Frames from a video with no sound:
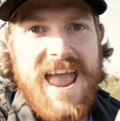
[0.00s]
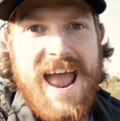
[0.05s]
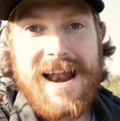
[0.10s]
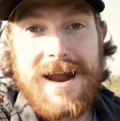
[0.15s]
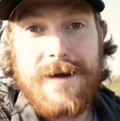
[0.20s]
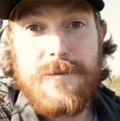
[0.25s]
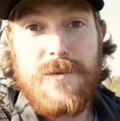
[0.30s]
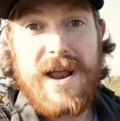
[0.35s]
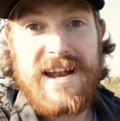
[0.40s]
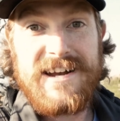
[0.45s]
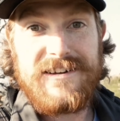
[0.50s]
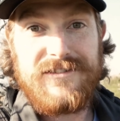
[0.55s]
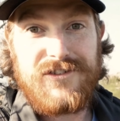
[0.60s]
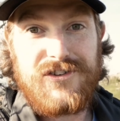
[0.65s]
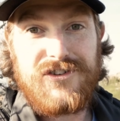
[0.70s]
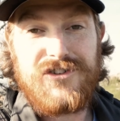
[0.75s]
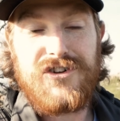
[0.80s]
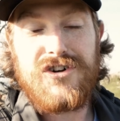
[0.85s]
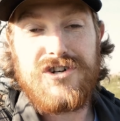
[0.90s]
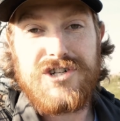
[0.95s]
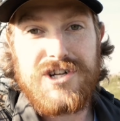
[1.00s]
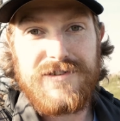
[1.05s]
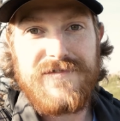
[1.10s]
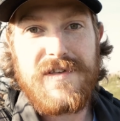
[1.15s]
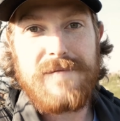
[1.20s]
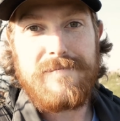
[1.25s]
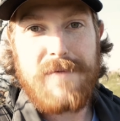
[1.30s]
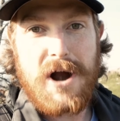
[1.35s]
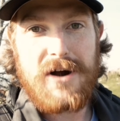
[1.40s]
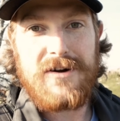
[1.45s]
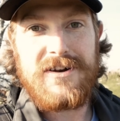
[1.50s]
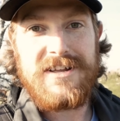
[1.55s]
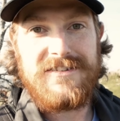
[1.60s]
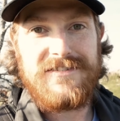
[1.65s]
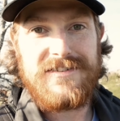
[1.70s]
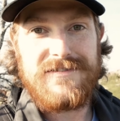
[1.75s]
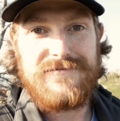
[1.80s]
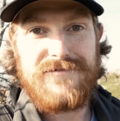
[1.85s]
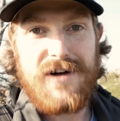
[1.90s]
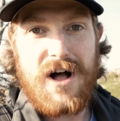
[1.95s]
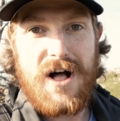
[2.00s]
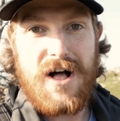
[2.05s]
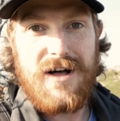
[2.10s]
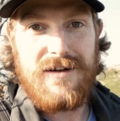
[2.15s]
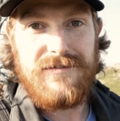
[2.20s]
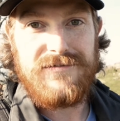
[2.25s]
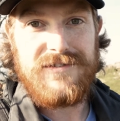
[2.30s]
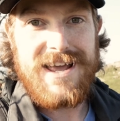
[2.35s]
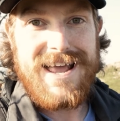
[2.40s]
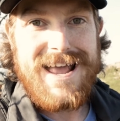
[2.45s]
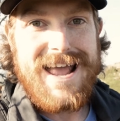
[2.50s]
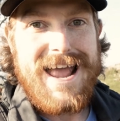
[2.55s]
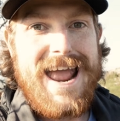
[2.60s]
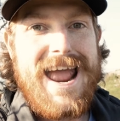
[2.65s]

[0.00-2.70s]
and I went in search of the parties involved.